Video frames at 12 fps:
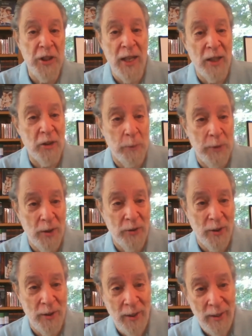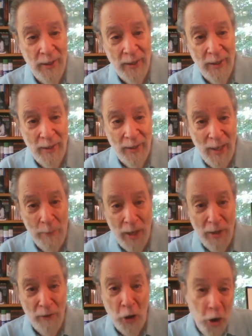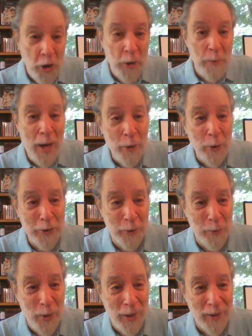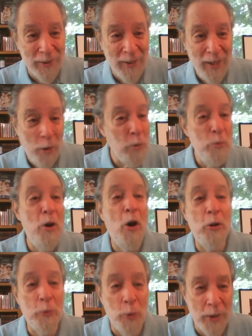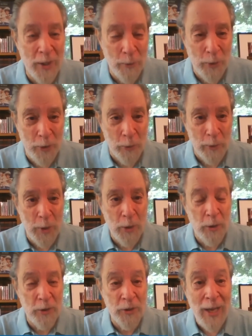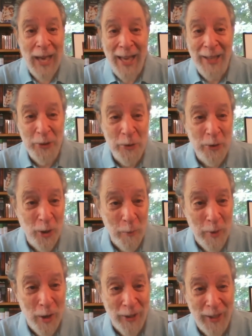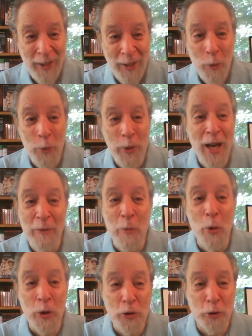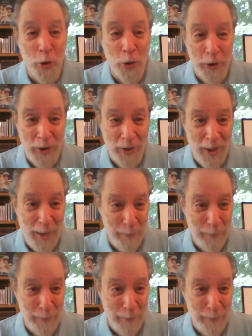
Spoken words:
expedition. They may have heard about Orson Welles. Who knows what they were doing? Because as you know, Murray, we have more stories in our